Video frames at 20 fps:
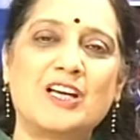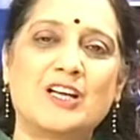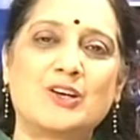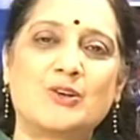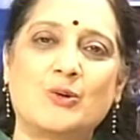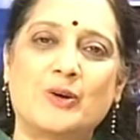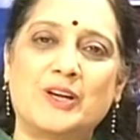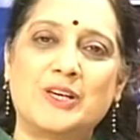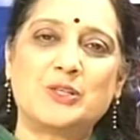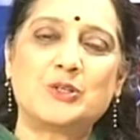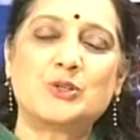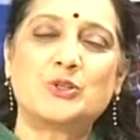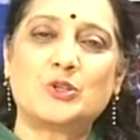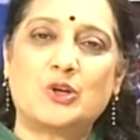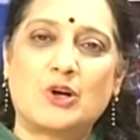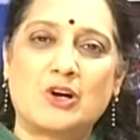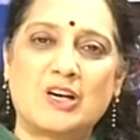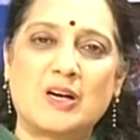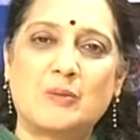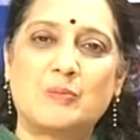are going to
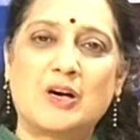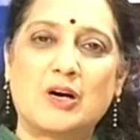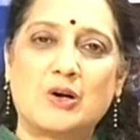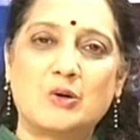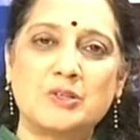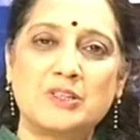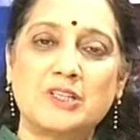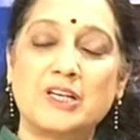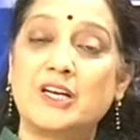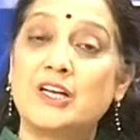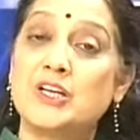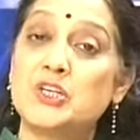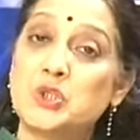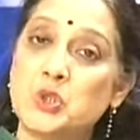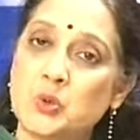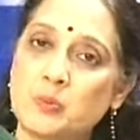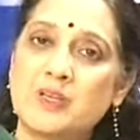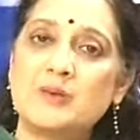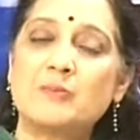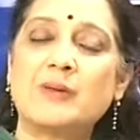talk about
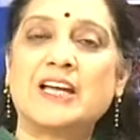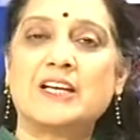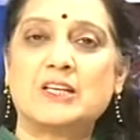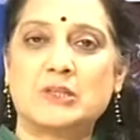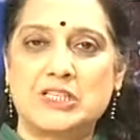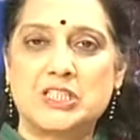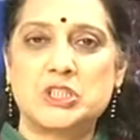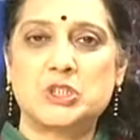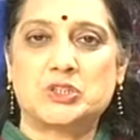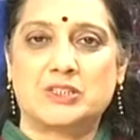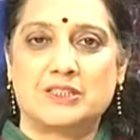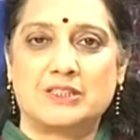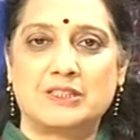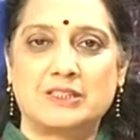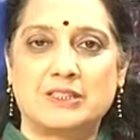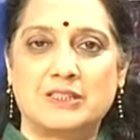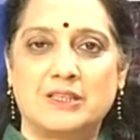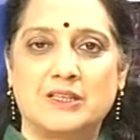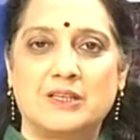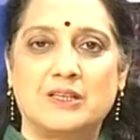human migration.
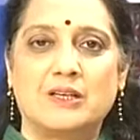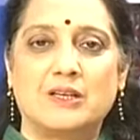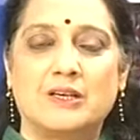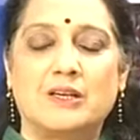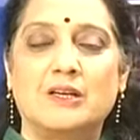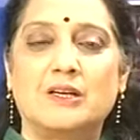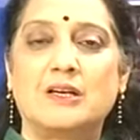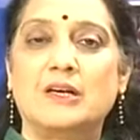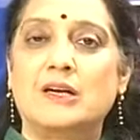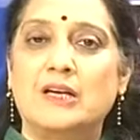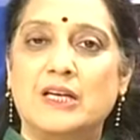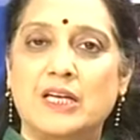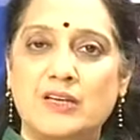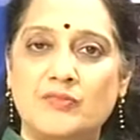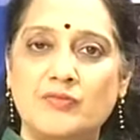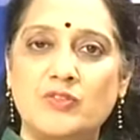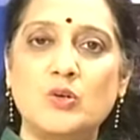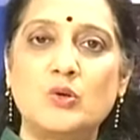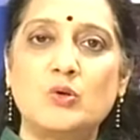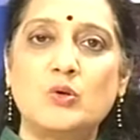If
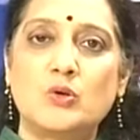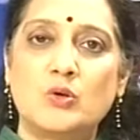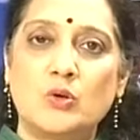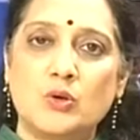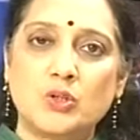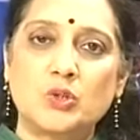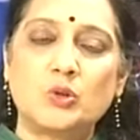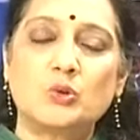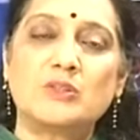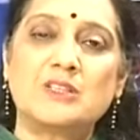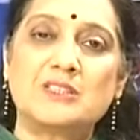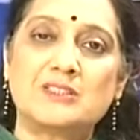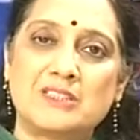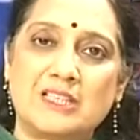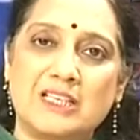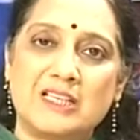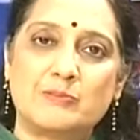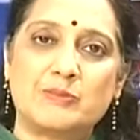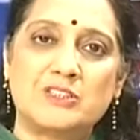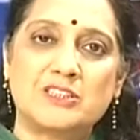you go through the
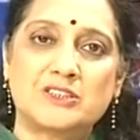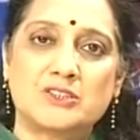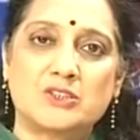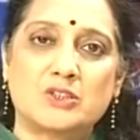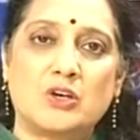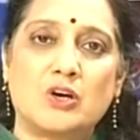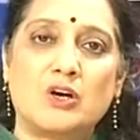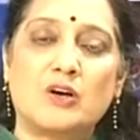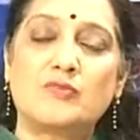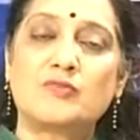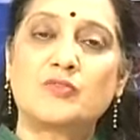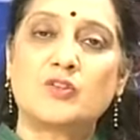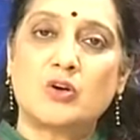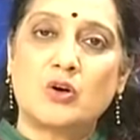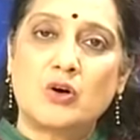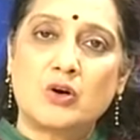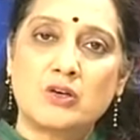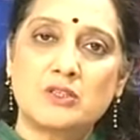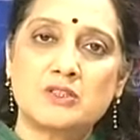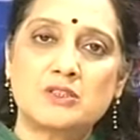syllabus of
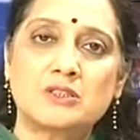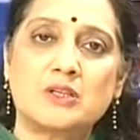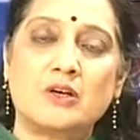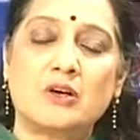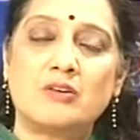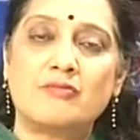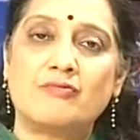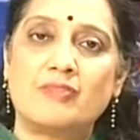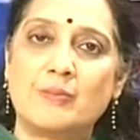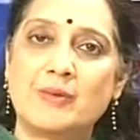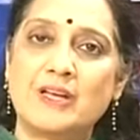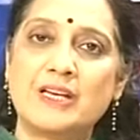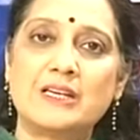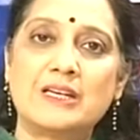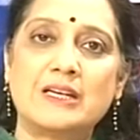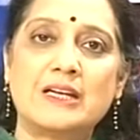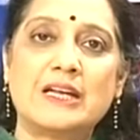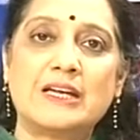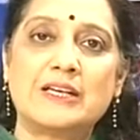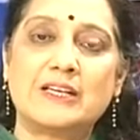course on women
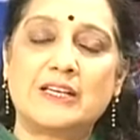and